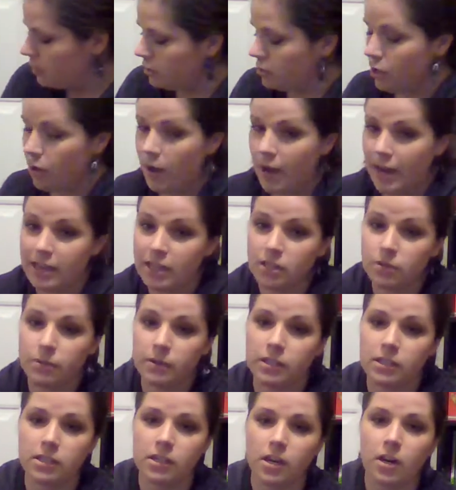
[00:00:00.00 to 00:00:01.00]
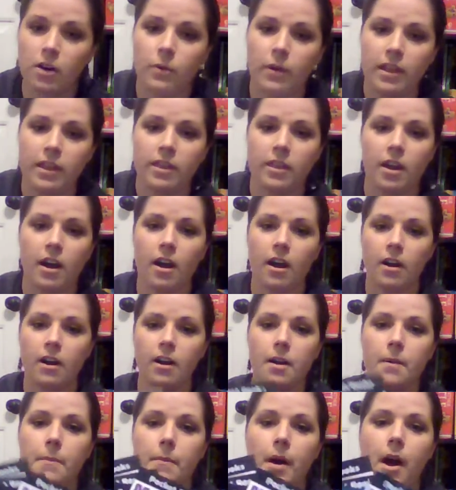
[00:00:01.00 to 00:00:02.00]
So I just want to start with
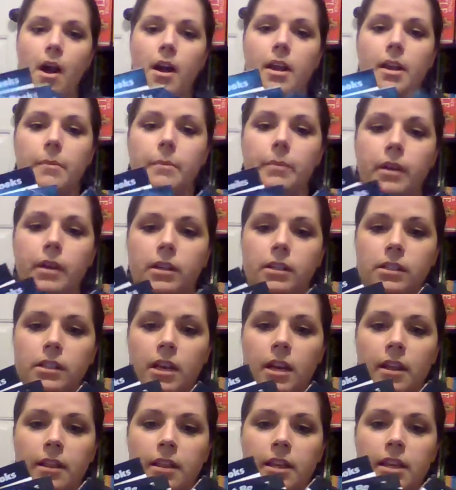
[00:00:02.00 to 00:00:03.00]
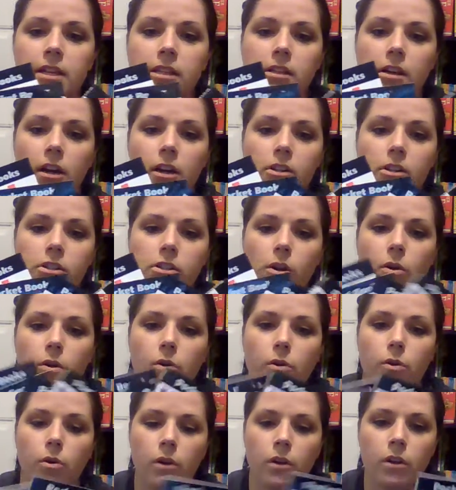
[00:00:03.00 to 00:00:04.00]
our pocket books. These are so
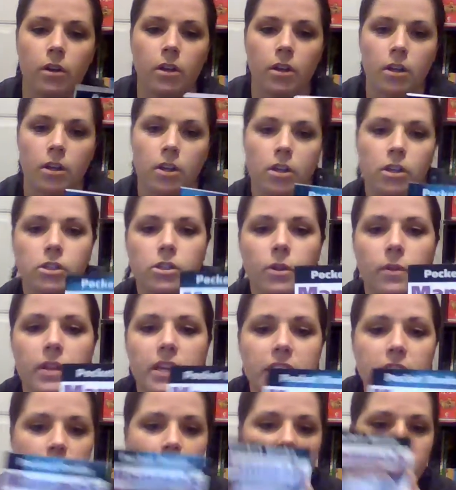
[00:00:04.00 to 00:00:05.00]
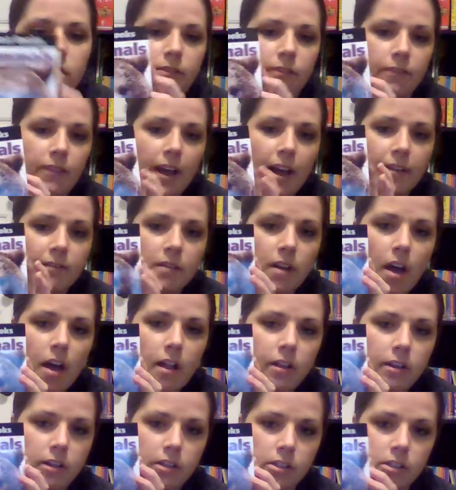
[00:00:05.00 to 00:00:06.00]
cool. So these are just
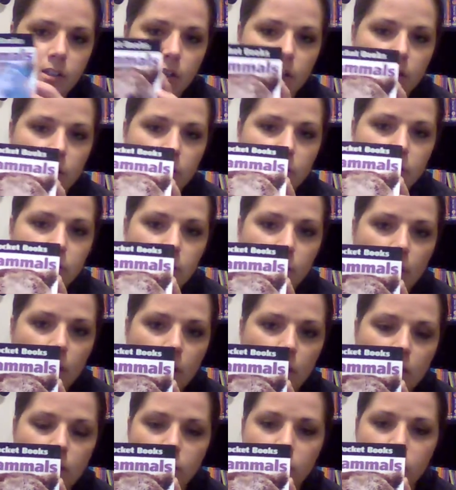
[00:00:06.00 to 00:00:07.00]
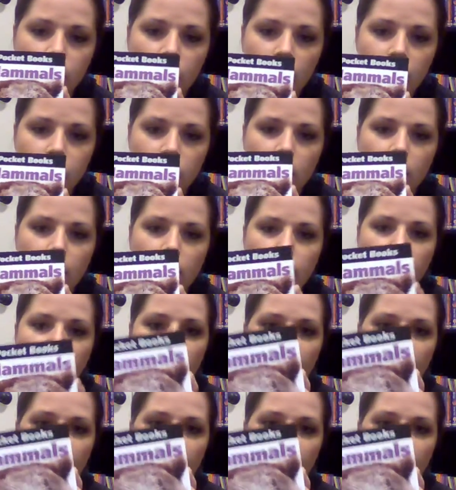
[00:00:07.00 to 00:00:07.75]
$5 su such a good